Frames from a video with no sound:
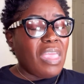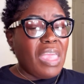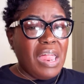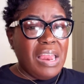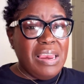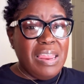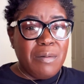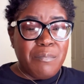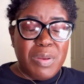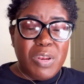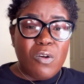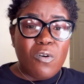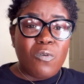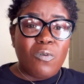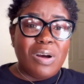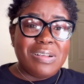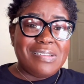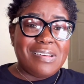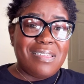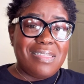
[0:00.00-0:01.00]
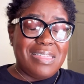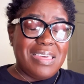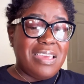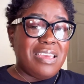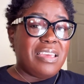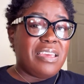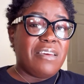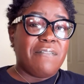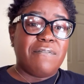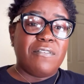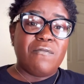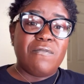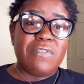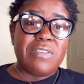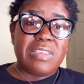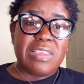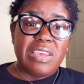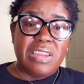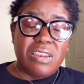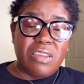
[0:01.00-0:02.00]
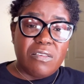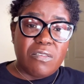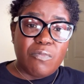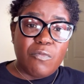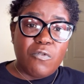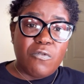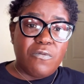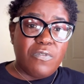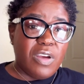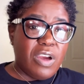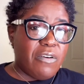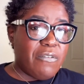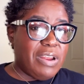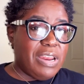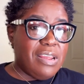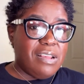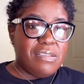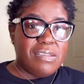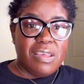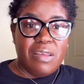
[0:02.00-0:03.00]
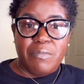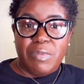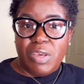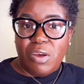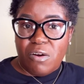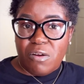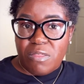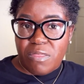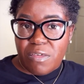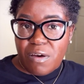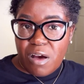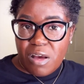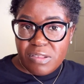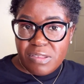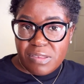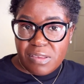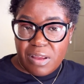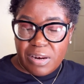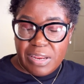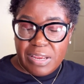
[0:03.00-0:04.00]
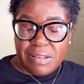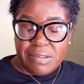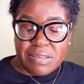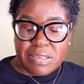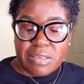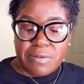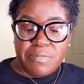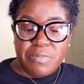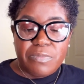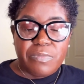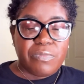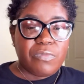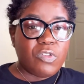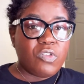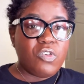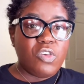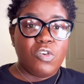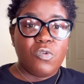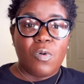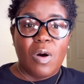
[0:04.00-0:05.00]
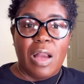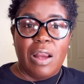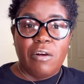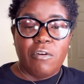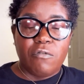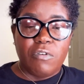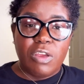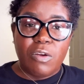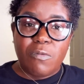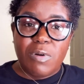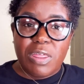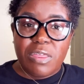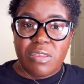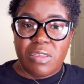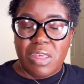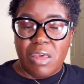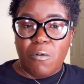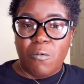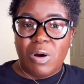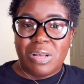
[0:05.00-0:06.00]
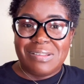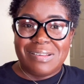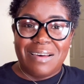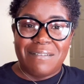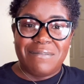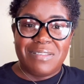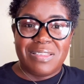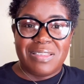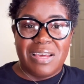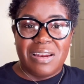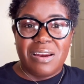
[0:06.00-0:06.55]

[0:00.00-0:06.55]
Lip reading: Let me know what you think. If you've seen this movie already, tell me your thoughts on it. Do you agree with what I've said